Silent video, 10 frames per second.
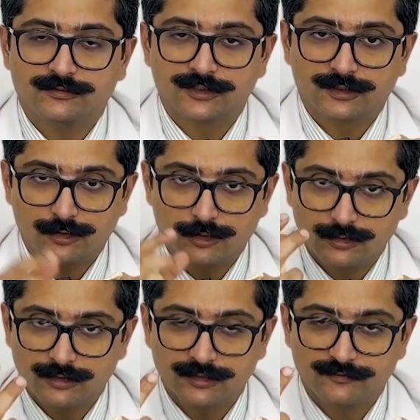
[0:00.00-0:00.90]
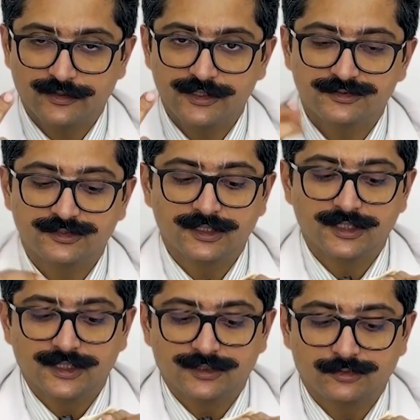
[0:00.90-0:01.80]
of the clock face.
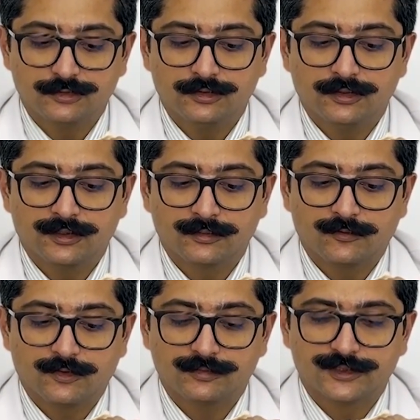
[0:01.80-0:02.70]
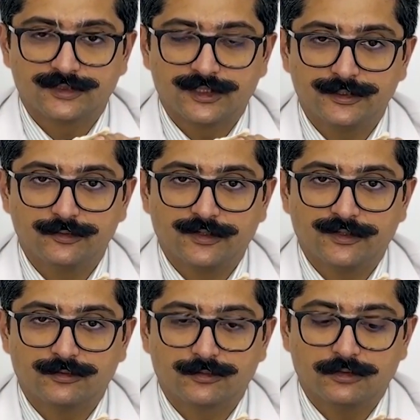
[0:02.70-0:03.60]
So from 3 to
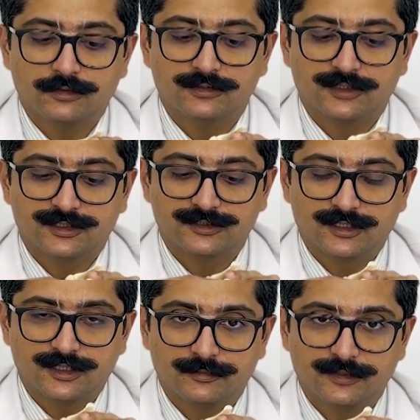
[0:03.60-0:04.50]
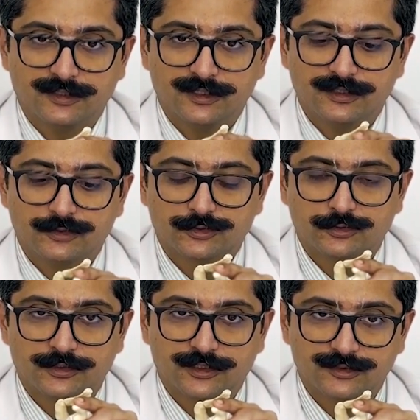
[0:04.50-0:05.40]
5 o'clock there is a ligament tear, your
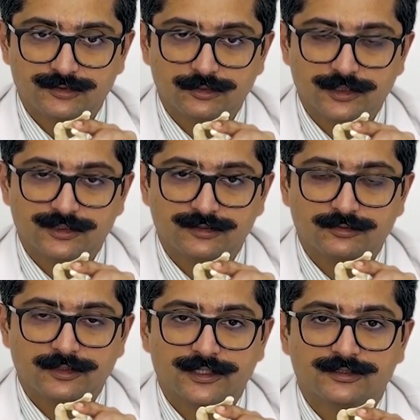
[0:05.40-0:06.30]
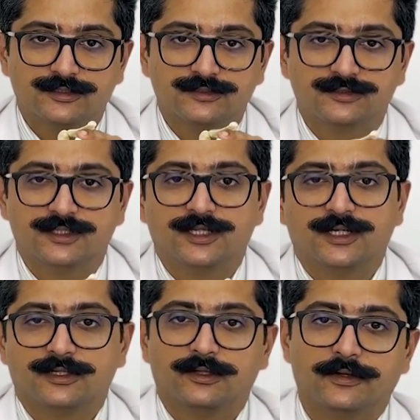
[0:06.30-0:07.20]
shoulder dislocates out like this
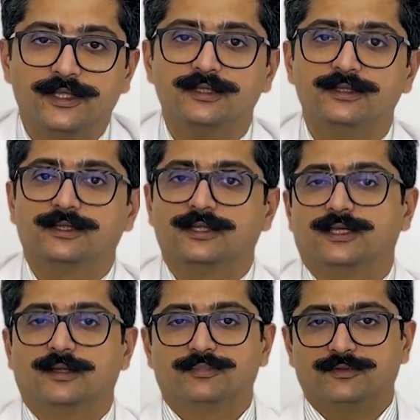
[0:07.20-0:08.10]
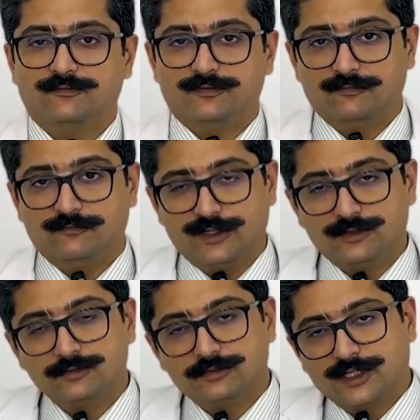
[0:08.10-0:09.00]
when
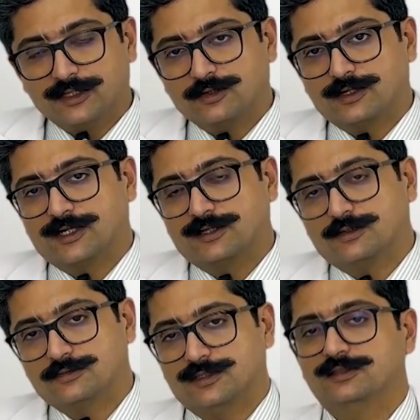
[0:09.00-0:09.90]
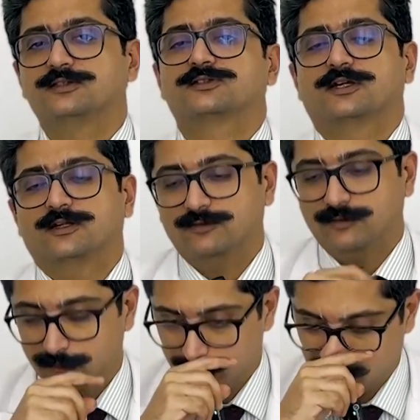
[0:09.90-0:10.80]
you take your hand out in this kind of a
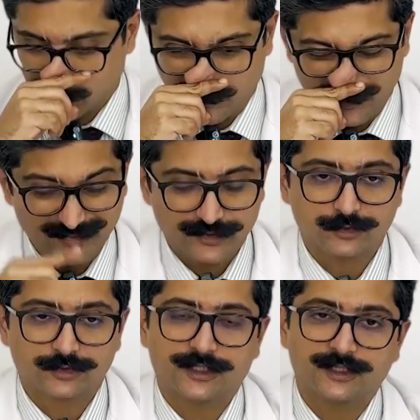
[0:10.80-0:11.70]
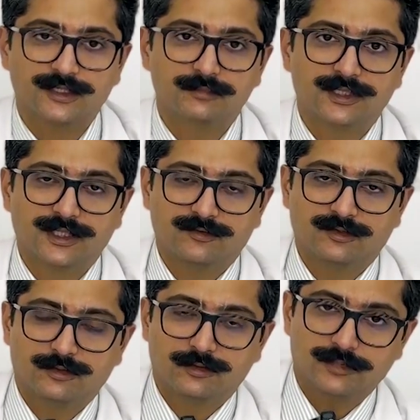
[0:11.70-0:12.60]
position. So that can be like
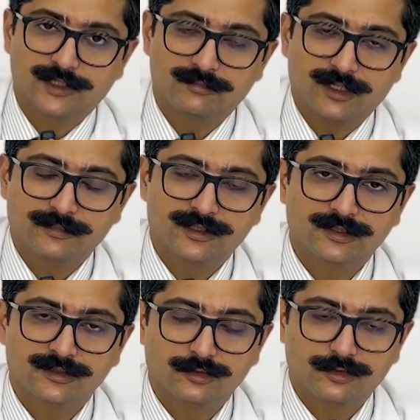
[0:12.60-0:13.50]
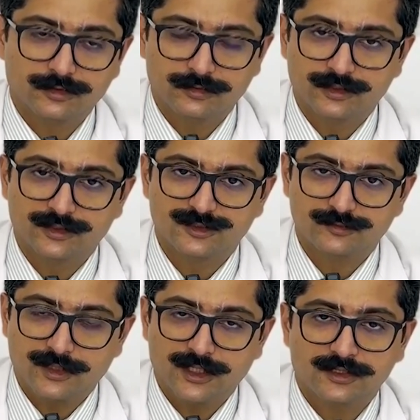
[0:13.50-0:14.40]
when you're playing badminton or you're doing a
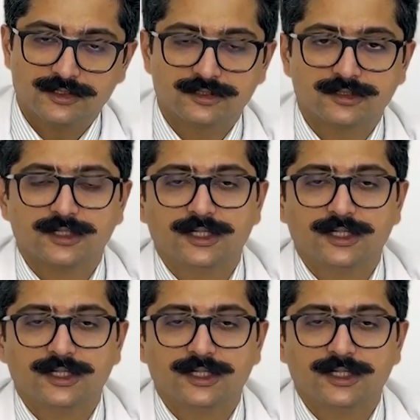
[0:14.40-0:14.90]
smash